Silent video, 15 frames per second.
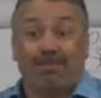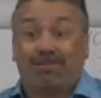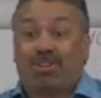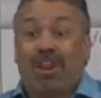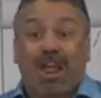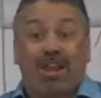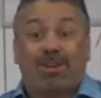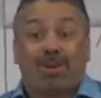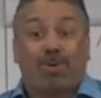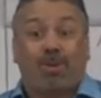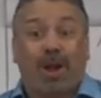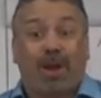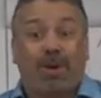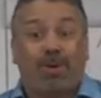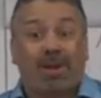
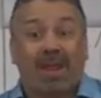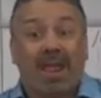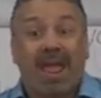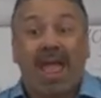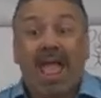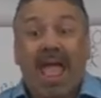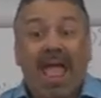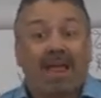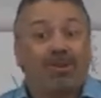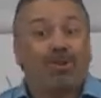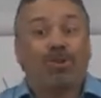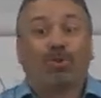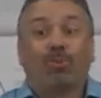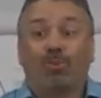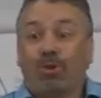January, and
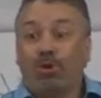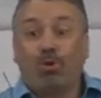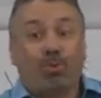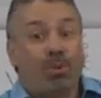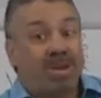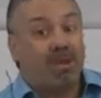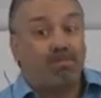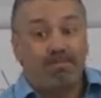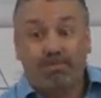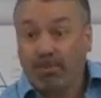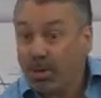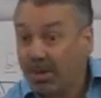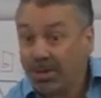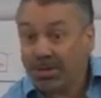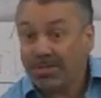you read
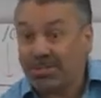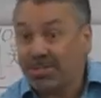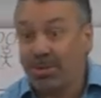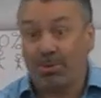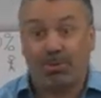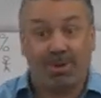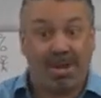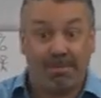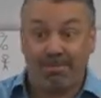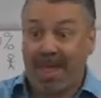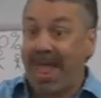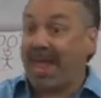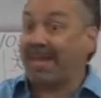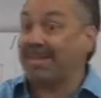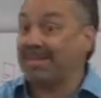books, you read
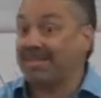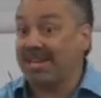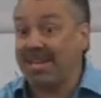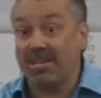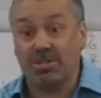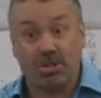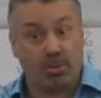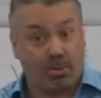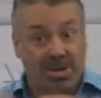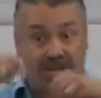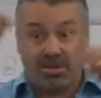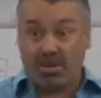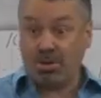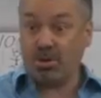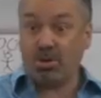magazines, you read
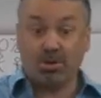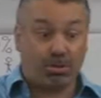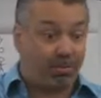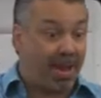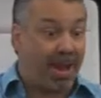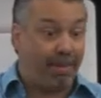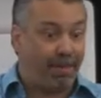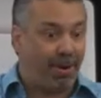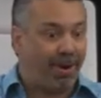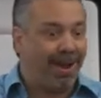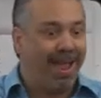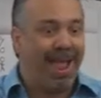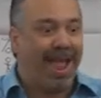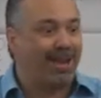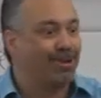the newspaper,
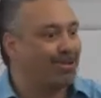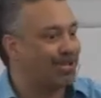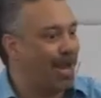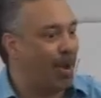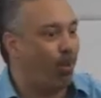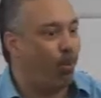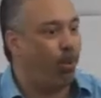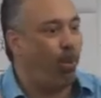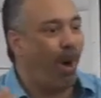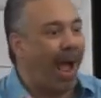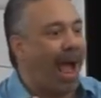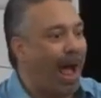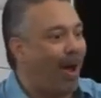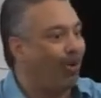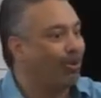and you say,
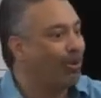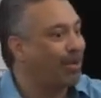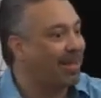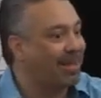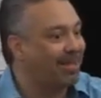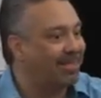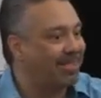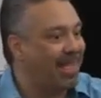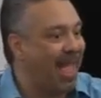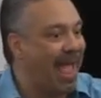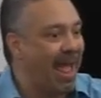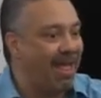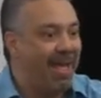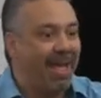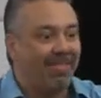wow, look at
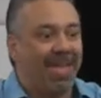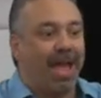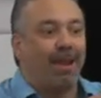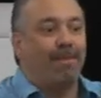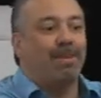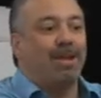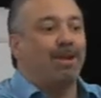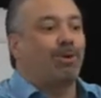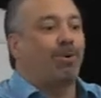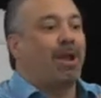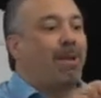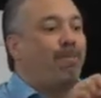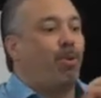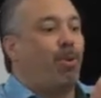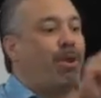that. That'll be a
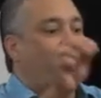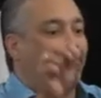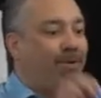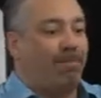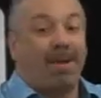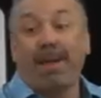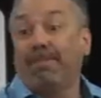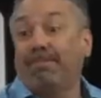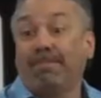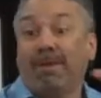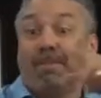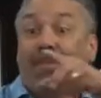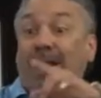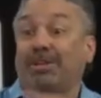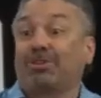great point for
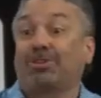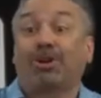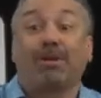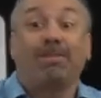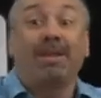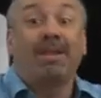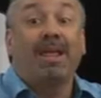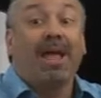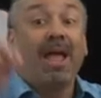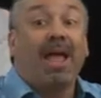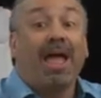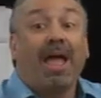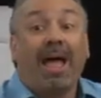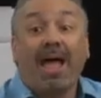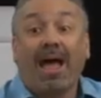my sermon
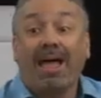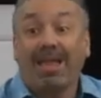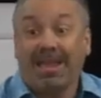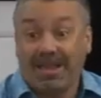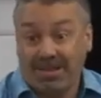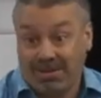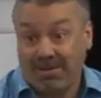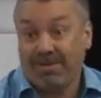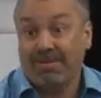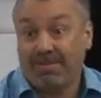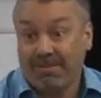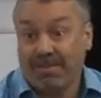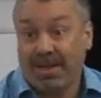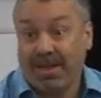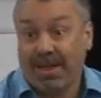in
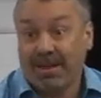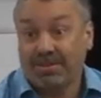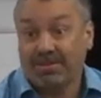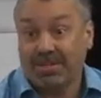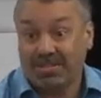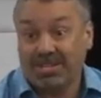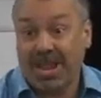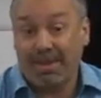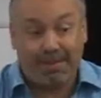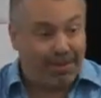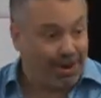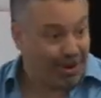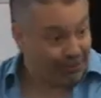December on